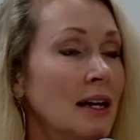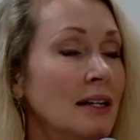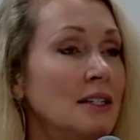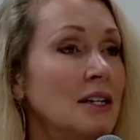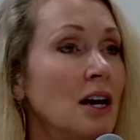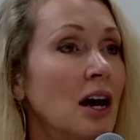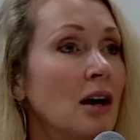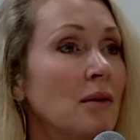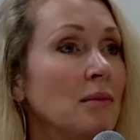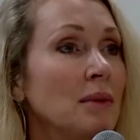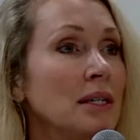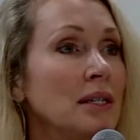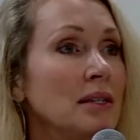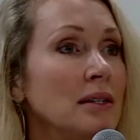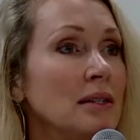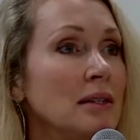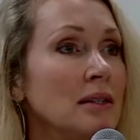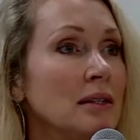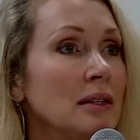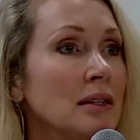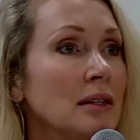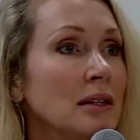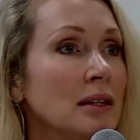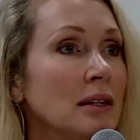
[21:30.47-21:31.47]

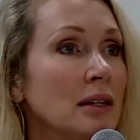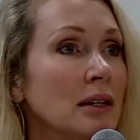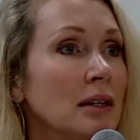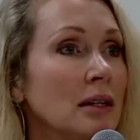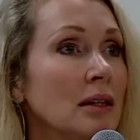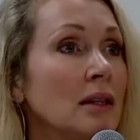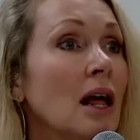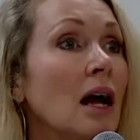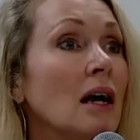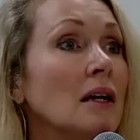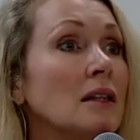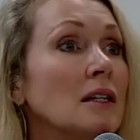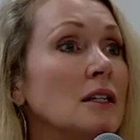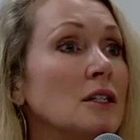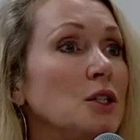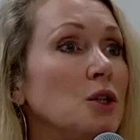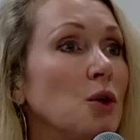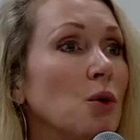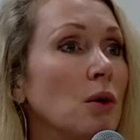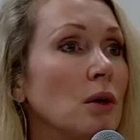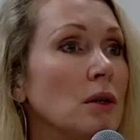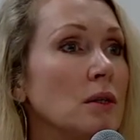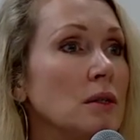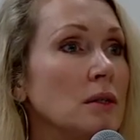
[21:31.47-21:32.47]
Thomas, lock the
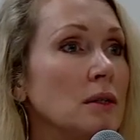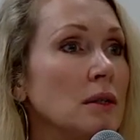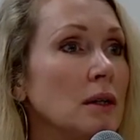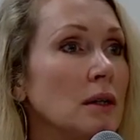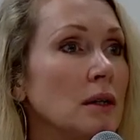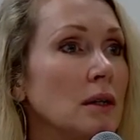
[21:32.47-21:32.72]
doors.